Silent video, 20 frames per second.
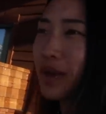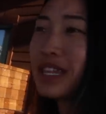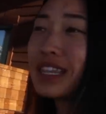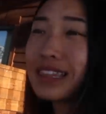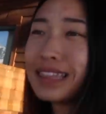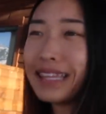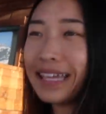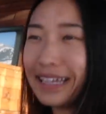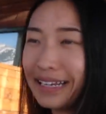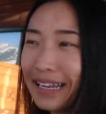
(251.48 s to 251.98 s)

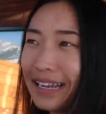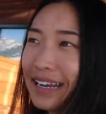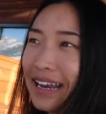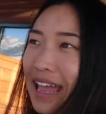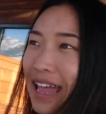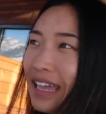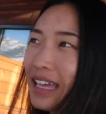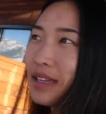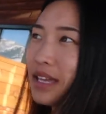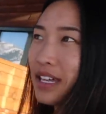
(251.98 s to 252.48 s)
went late at
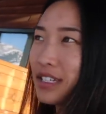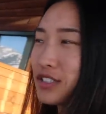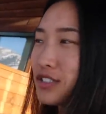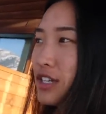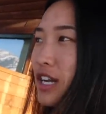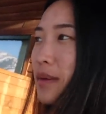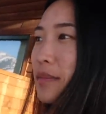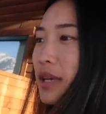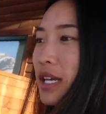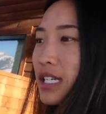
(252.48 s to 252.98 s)
night
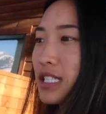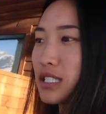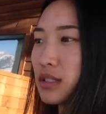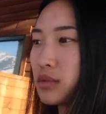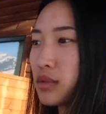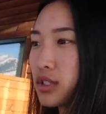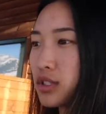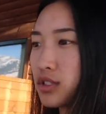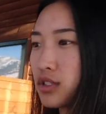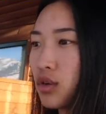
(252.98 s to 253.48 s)
yesterday because it
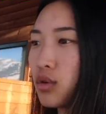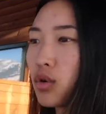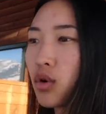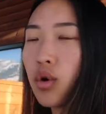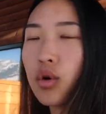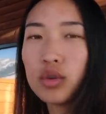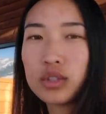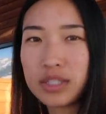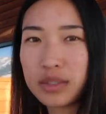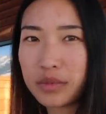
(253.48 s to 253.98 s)
was so
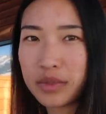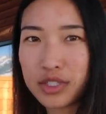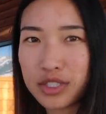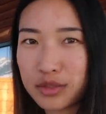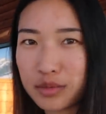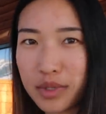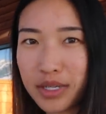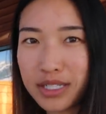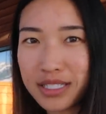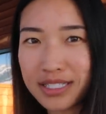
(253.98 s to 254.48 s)
cold and we
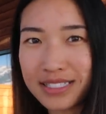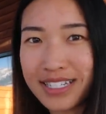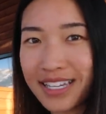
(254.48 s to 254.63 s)
just wanted to